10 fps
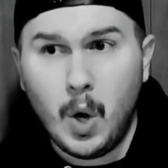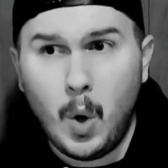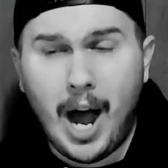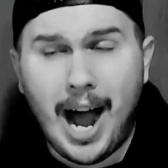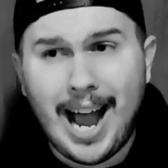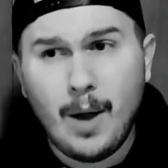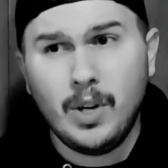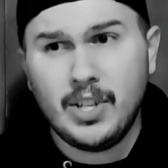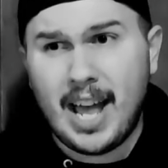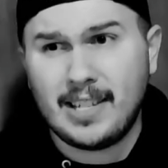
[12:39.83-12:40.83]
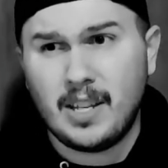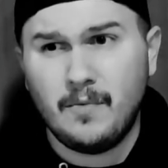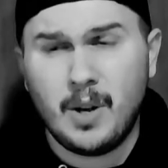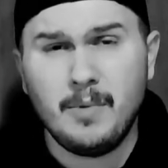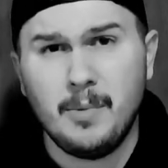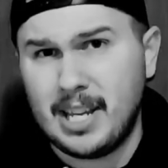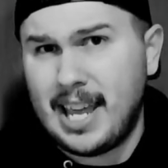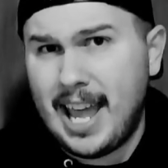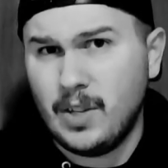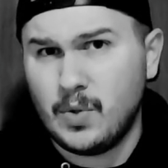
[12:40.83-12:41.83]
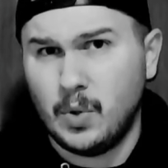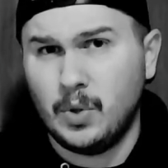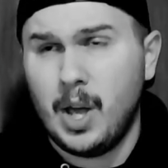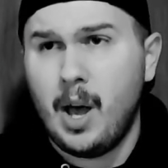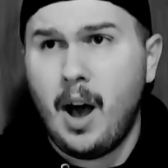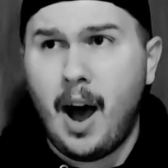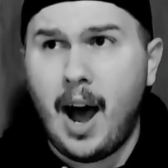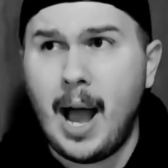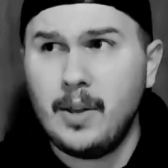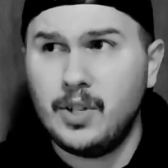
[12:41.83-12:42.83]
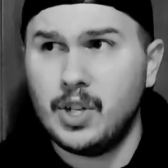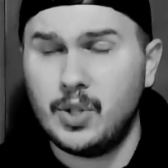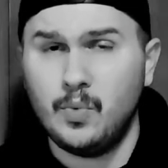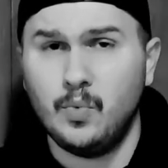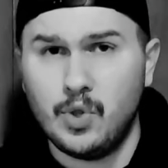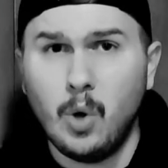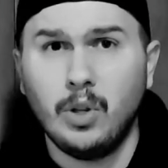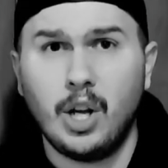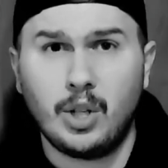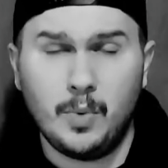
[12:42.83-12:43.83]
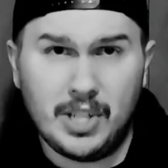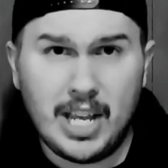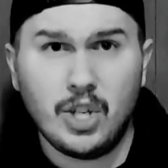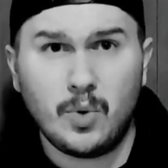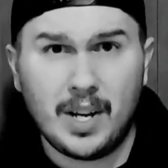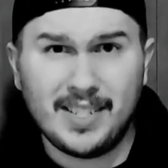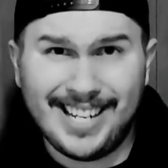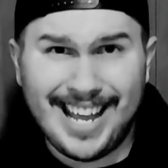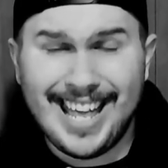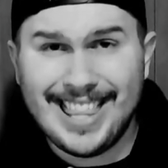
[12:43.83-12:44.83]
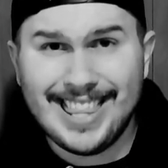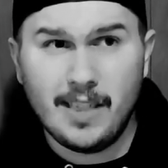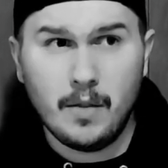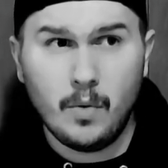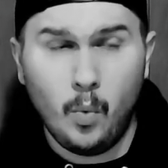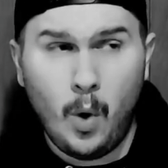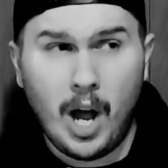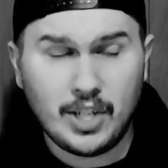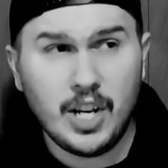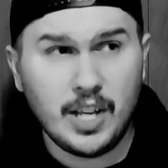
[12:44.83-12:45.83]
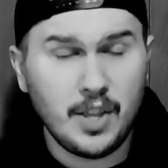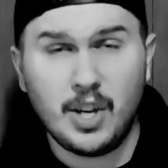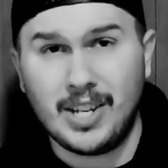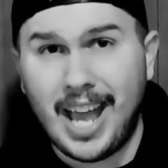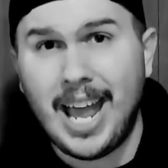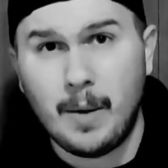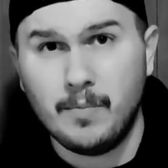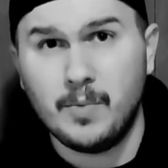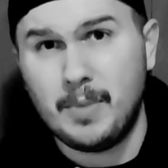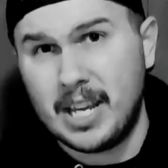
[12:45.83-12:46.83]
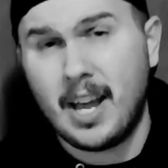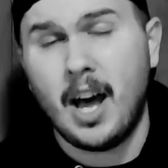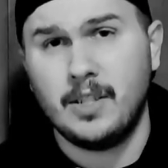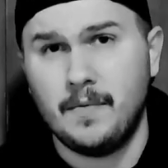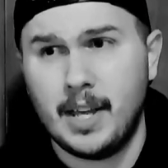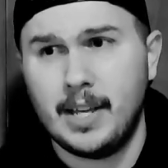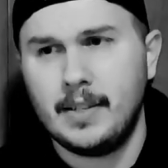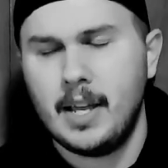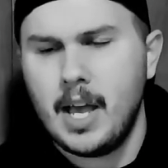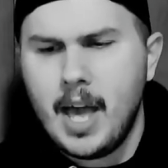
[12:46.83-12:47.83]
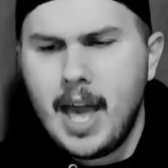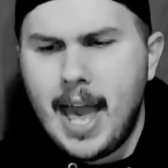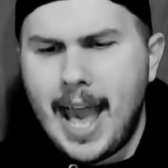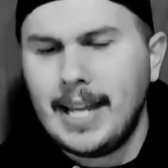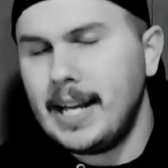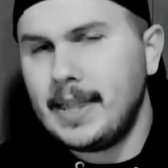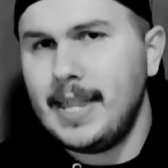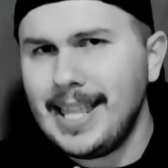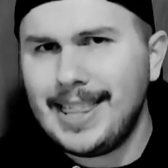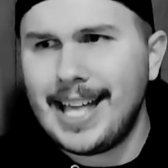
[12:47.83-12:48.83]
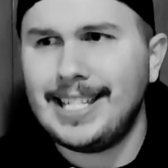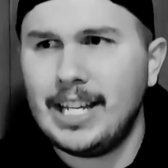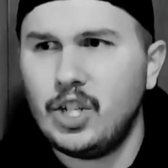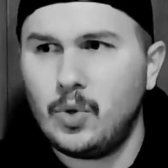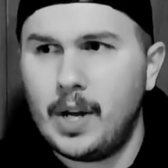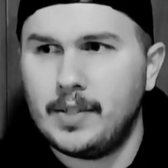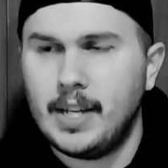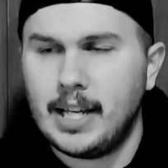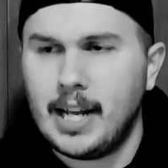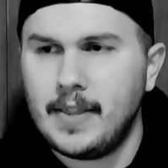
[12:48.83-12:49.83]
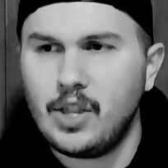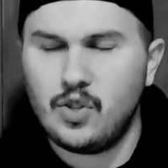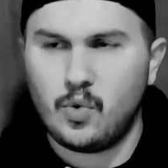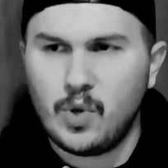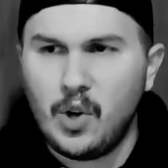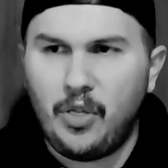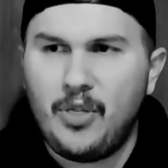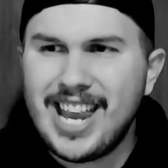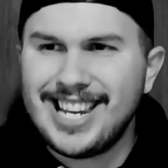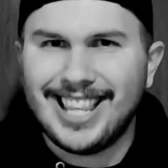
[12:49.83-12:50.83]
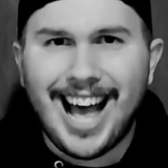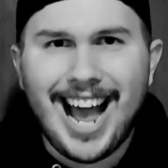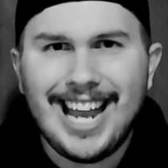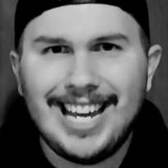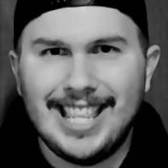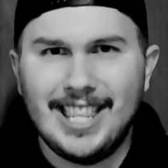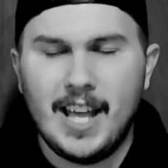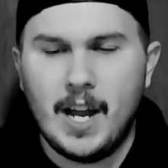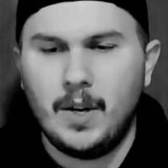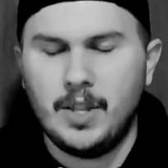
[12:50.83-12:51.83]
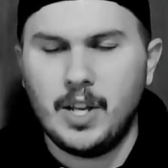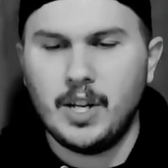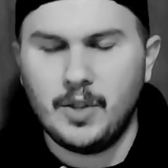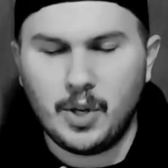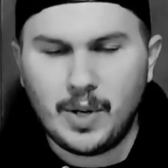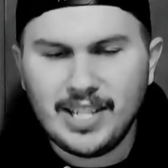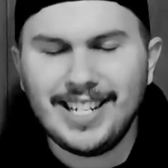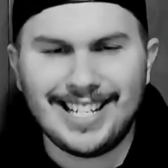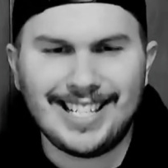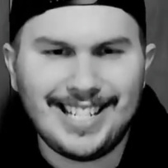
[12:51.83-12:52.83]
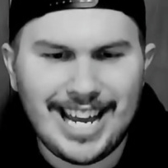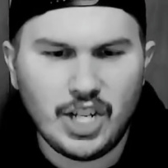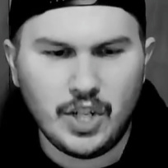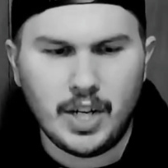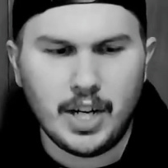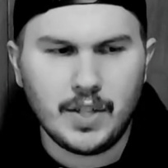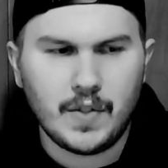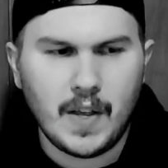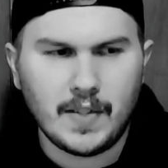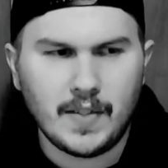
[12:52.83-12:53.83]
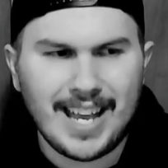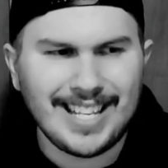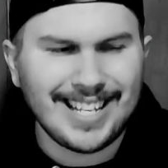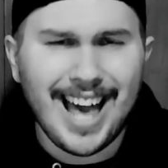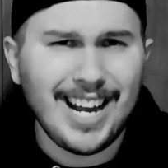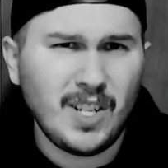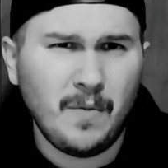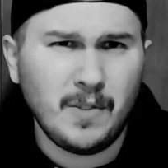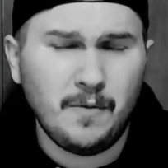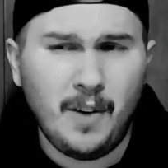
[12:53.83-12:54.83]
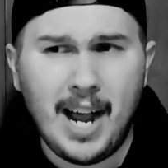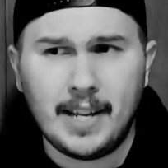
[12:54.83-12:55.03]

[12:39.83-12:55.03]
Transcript: I wasn't asking for him to be canceled. I just no longer was interested in watching their games because of this. And I think that's interesting, and I think there's a real thin line in there, and there is a distinction, and it's kind of tough to find.